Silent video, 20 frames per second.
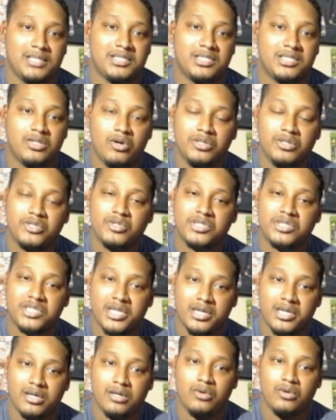It's going to
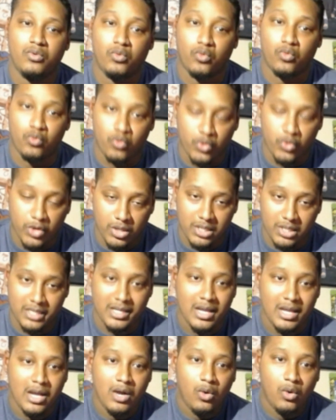sell really
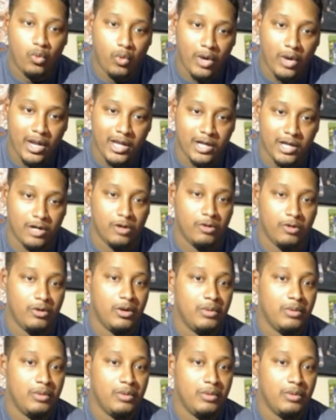well